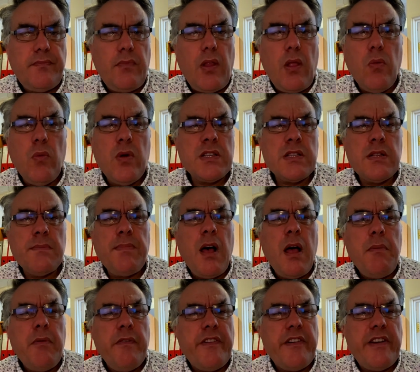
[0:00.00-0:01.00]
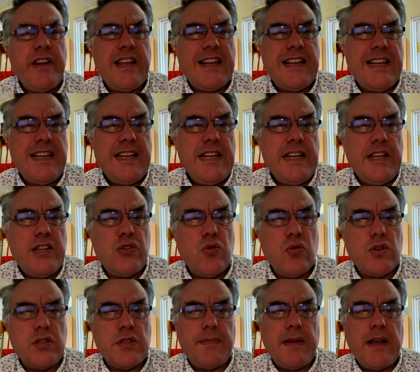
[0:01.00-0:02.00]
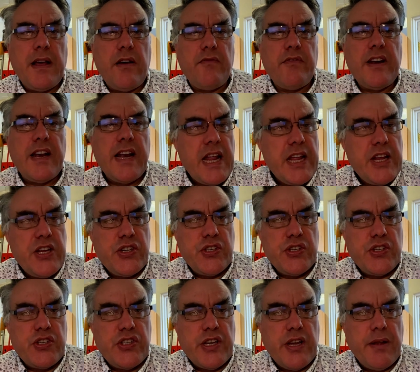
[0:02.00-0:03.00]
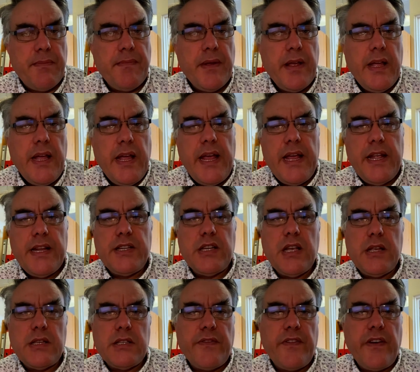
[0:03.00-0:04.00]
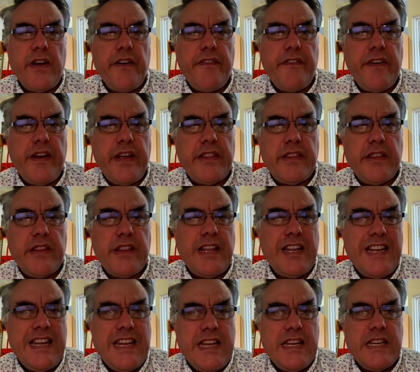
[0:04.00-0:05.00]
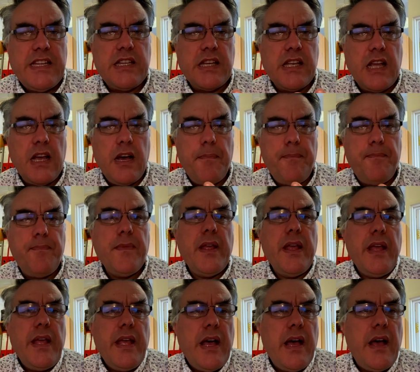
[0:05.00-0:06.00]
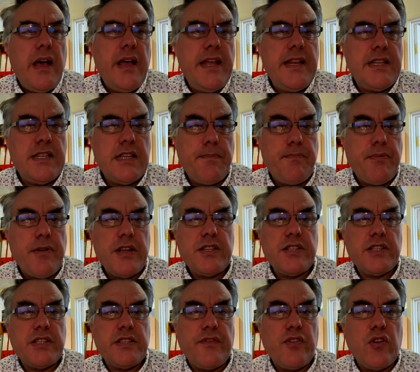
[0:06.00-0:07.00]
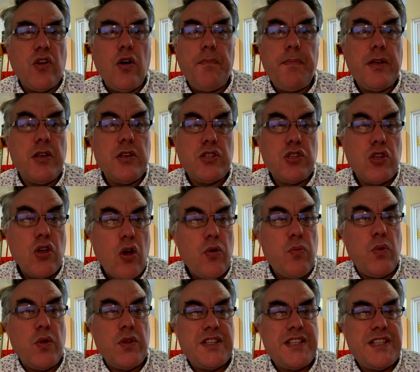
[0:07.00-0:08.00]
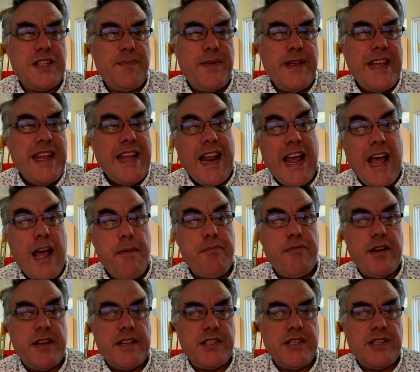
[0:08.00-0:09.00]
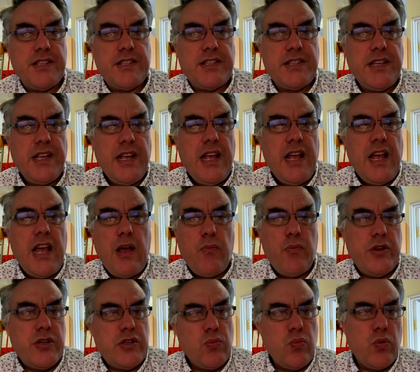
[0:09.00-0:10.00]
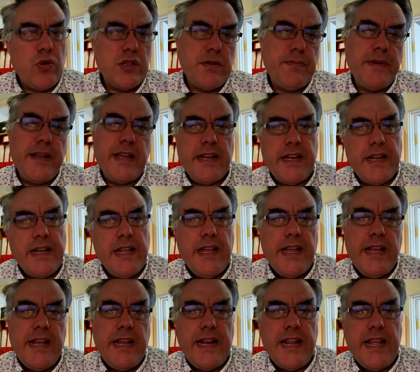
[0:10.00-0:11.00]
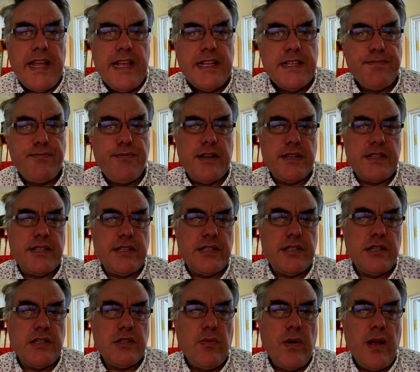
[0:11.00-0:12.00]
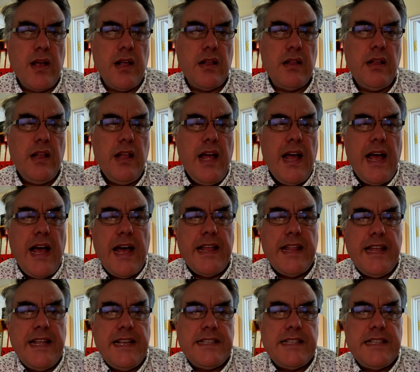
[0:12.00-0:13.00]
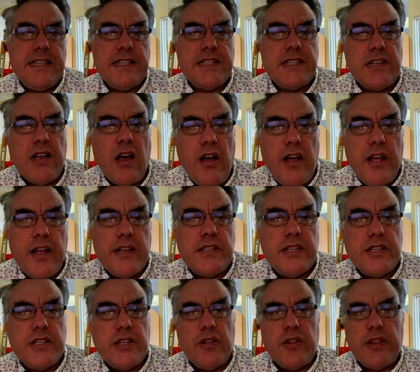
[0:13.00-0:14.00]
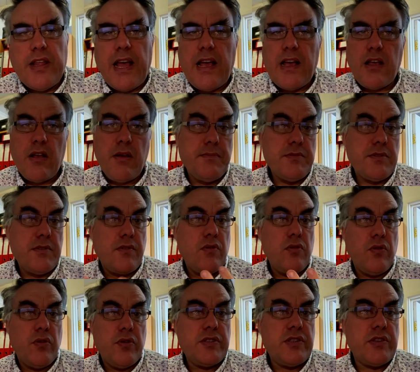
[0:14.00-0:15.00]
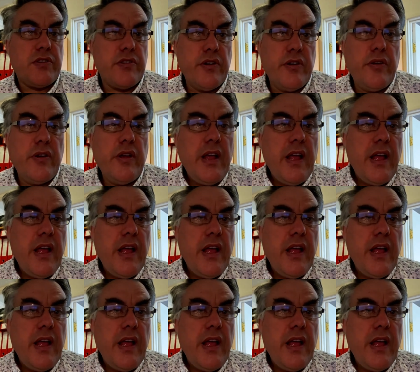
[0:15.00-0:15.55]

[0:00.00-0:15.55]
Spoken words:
Whereas the Bible very clearly talks about relationship in terms of our faith and the need to come into the presence of God, because God wants to be in our presence and we should want to be in his presence as well. And his desire to do that comes, of course, through